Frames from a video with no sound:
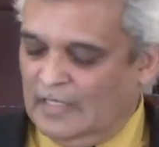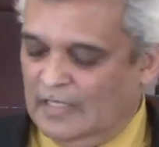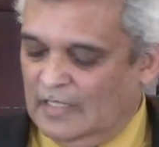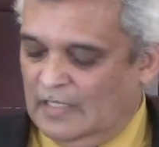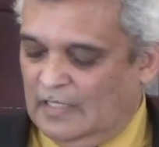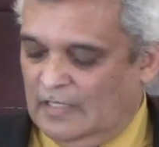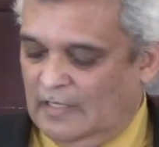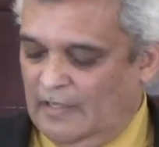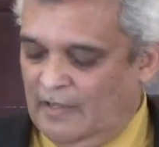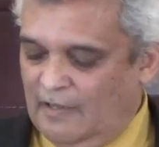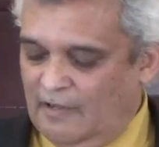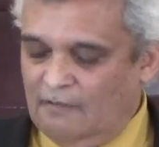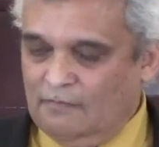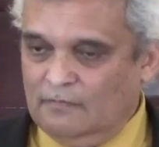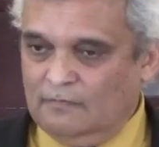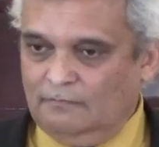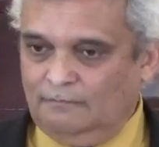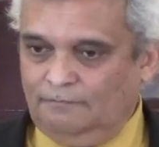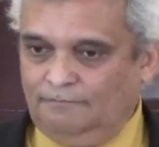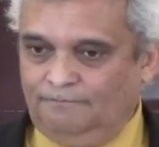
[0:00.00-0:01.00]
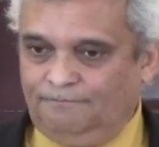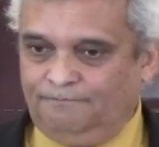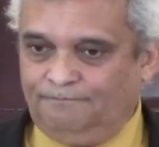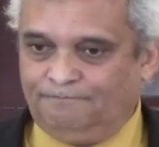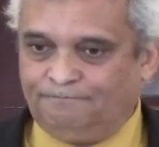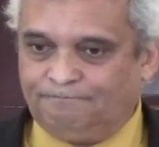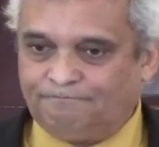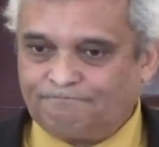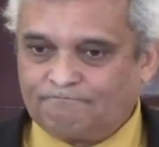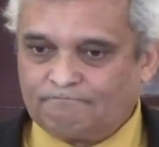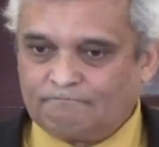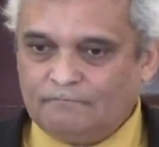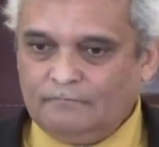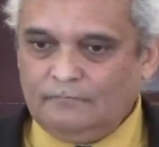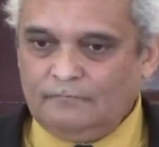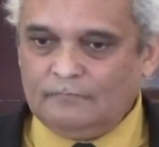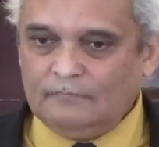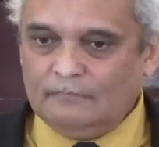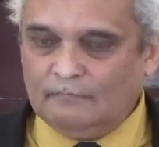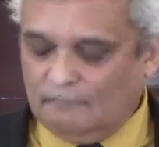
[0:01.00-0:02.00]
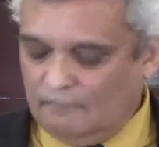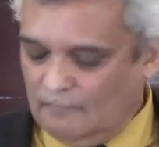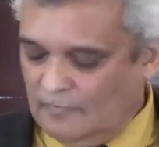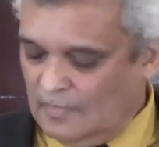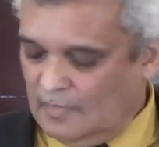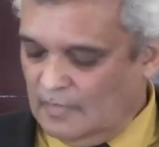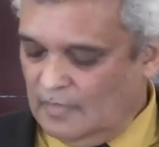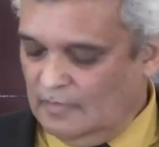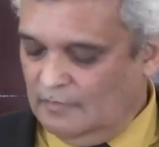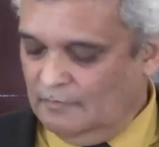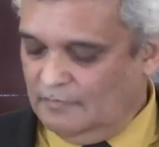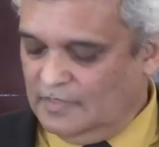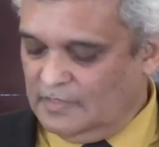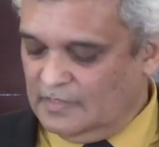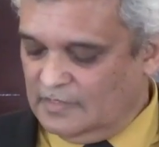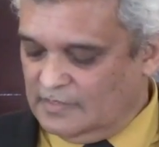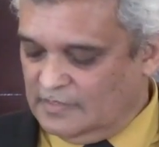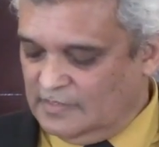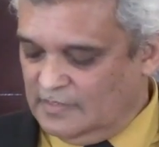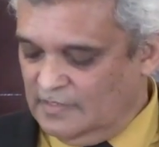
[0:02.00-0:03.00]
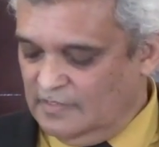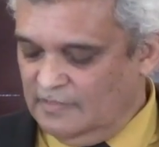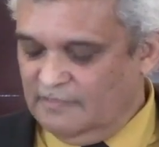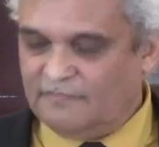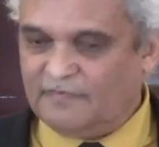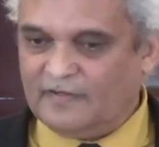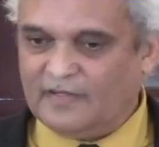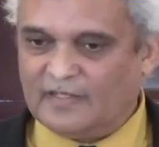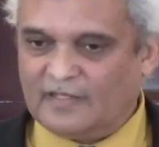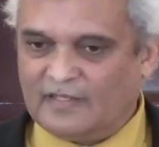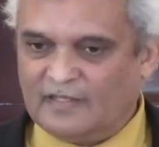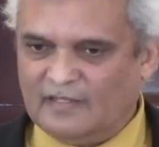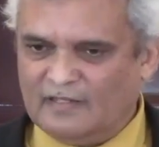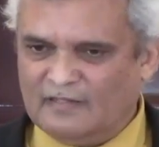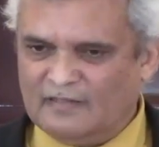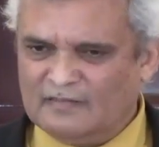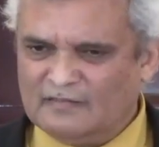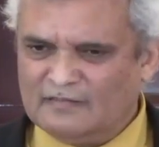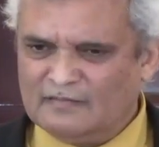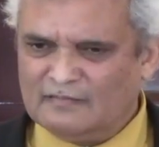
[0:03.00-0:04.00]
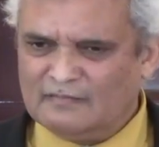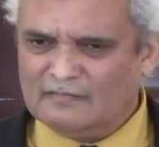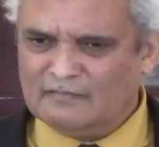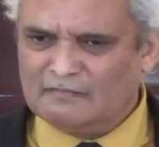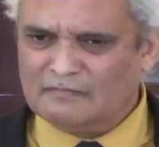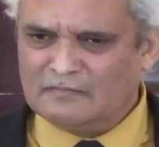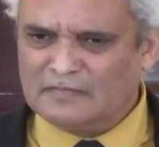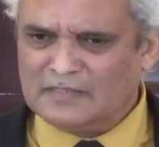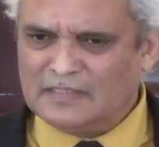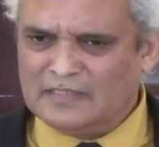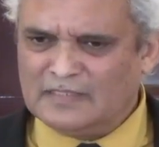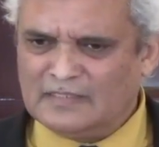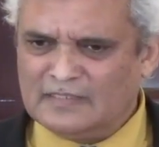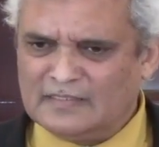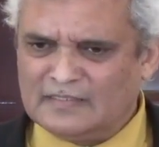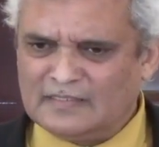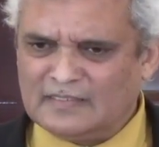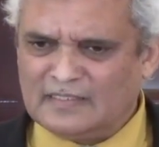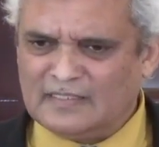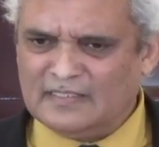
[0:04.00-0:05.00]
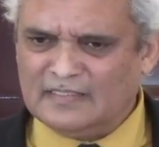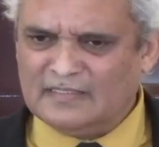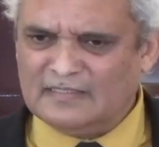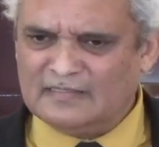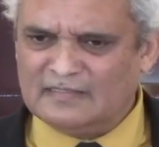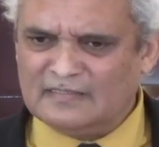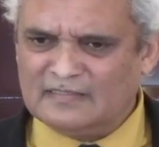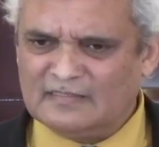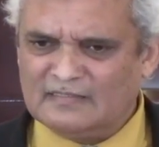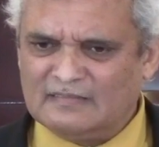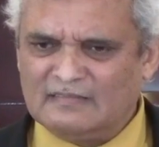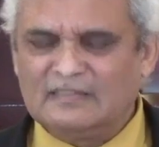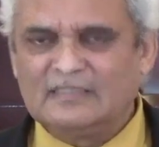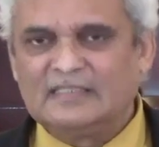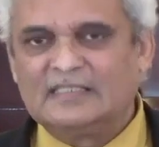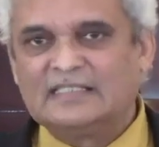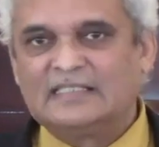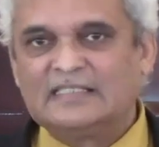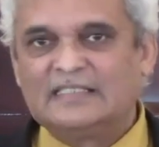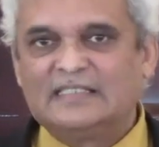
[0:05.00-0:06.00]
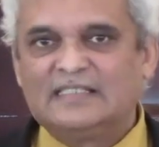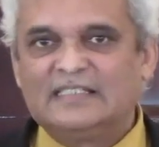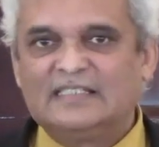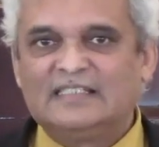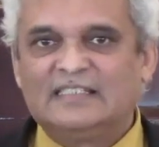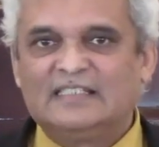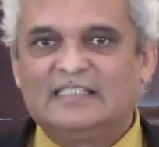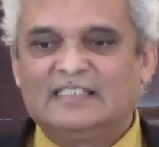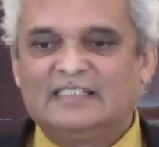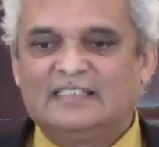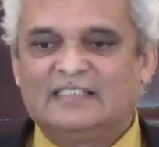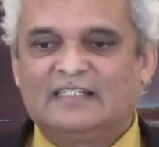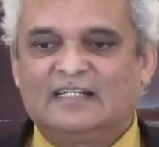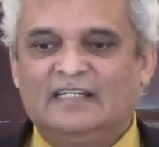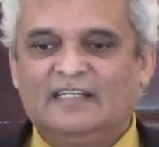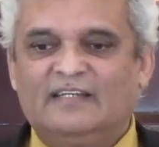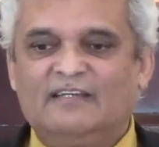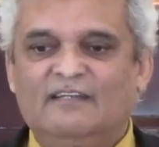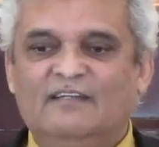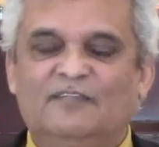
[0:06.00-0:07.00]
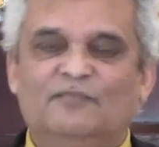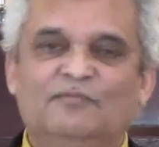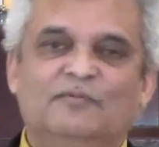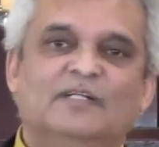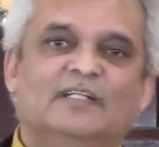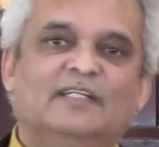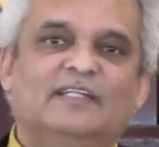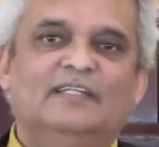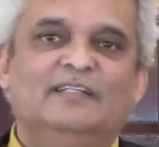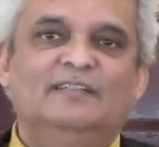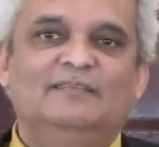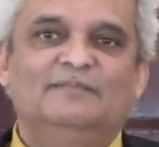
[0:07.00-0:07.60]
Now, let me just see if I can get this right. Is the clicker not working?